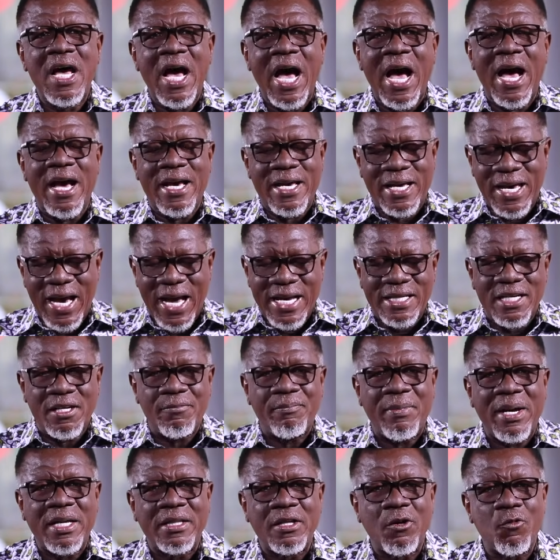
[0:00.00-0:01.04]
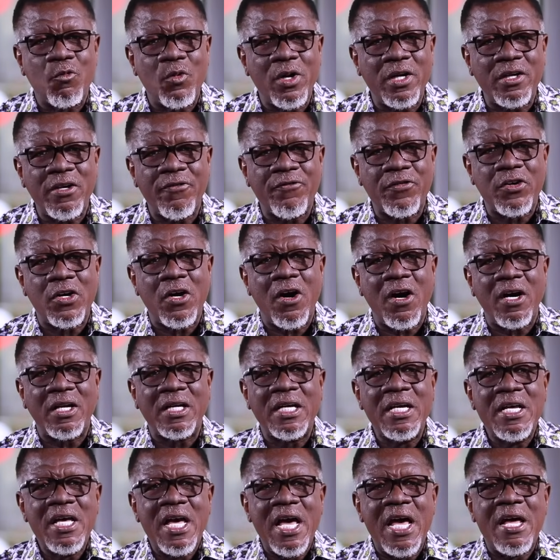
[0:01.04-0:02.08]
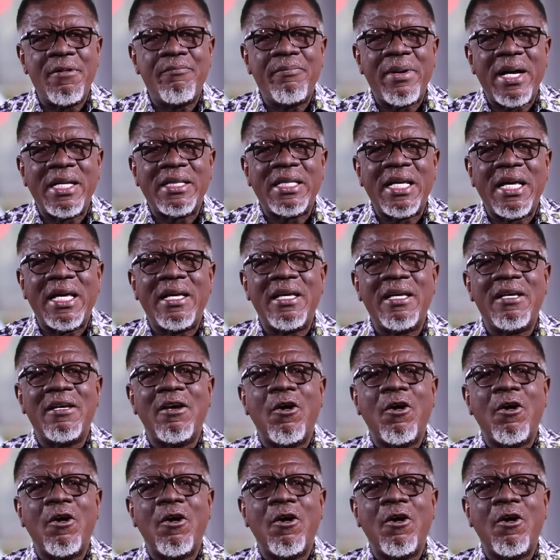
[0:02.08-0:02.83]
are guided by the Word of God and by the